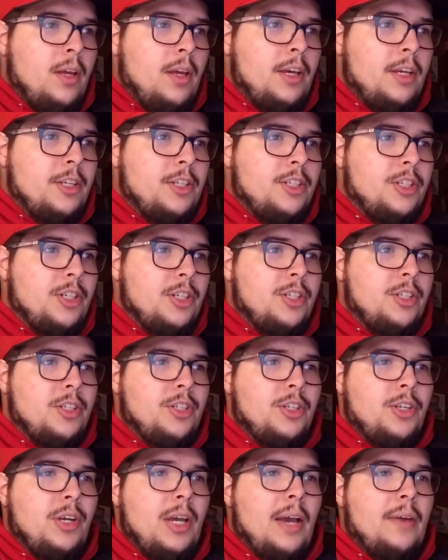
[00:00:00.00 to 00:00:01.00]
It's
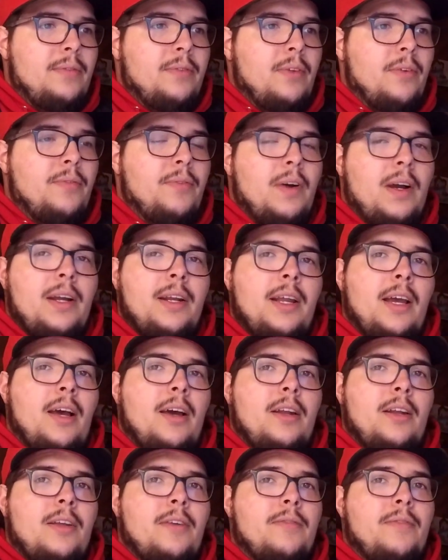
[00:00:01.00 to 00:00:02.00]
just you have to find
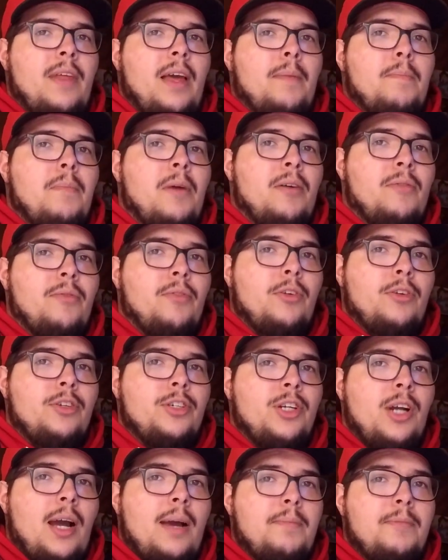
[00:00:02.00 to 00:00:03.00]
out if that muffler
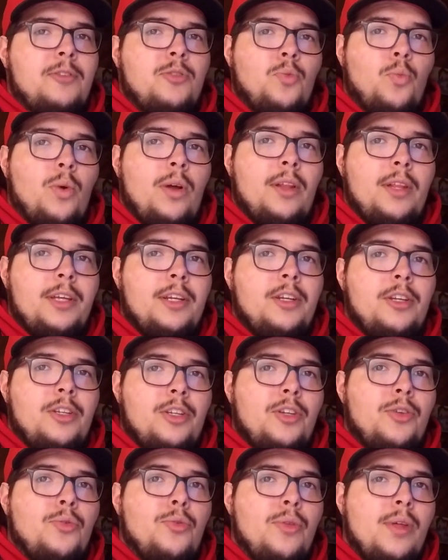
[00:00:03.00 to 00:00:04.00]
shop is willing to
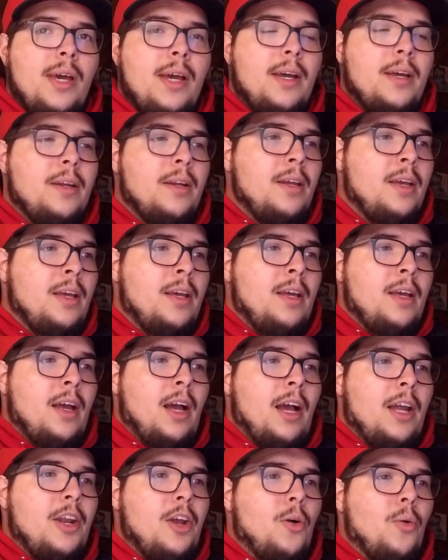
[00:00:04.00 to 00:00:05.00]
do that.
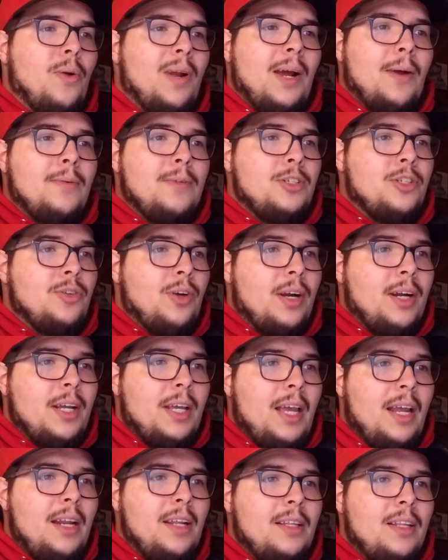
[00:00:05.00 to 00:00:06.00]
I know when I was trying to
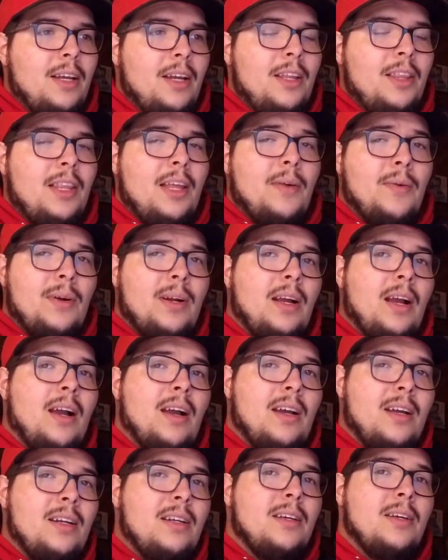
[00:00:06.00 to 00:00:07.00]
get it done, they were
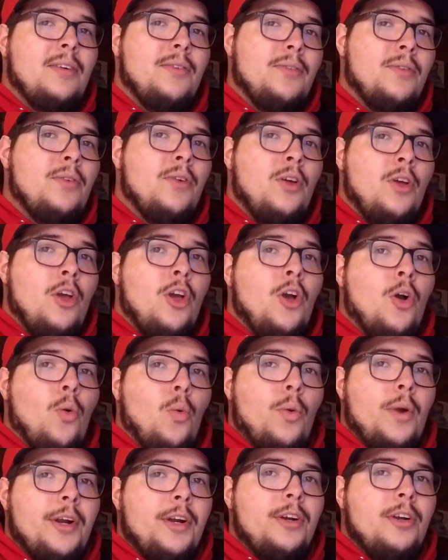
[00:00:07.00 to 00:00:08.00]
kind of
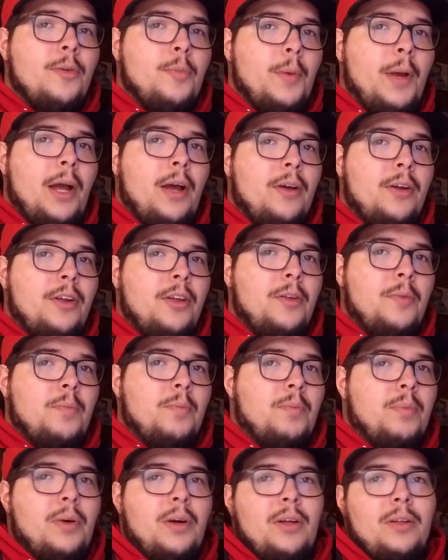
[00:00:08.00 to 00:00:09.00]
weird about it,
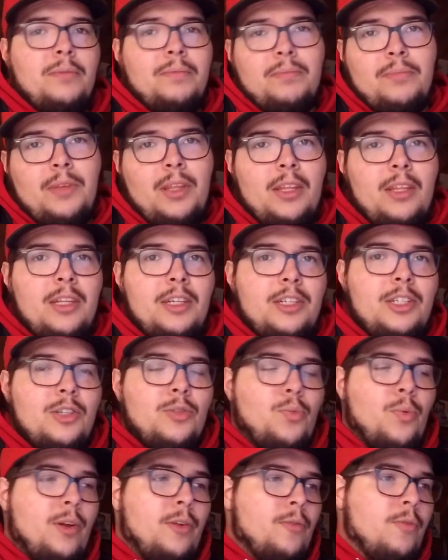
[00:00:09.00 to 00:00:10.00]
but then they
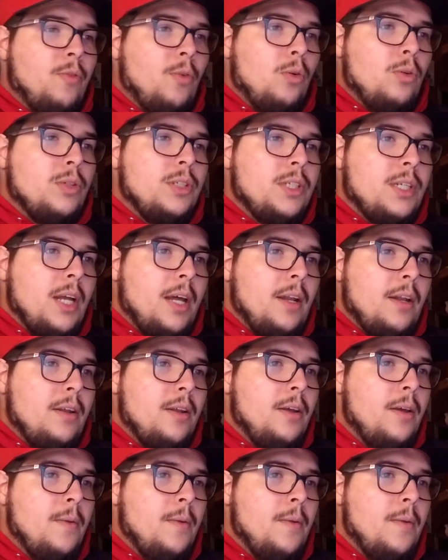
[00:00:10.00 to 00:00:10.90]
just went full send.